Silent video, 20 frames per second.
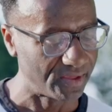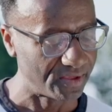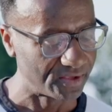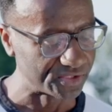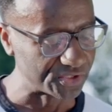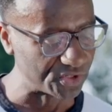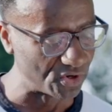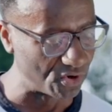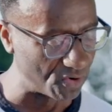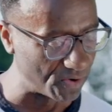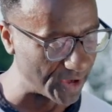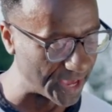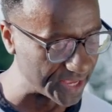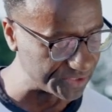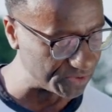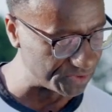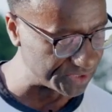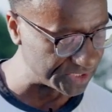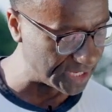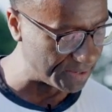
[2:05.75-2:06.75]
So as
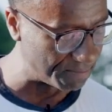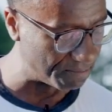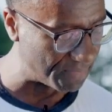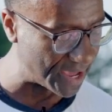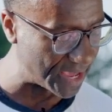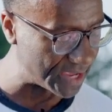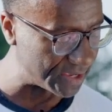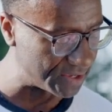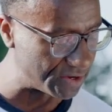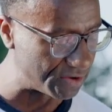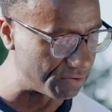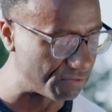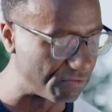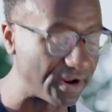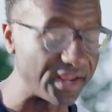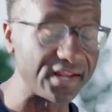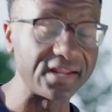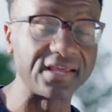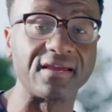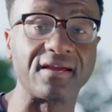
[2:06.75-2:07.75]
you see my gun
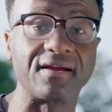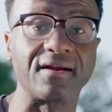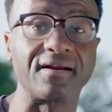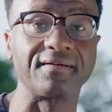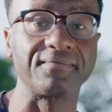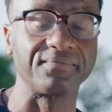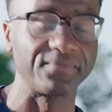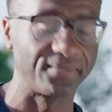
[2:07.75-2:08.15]
right here,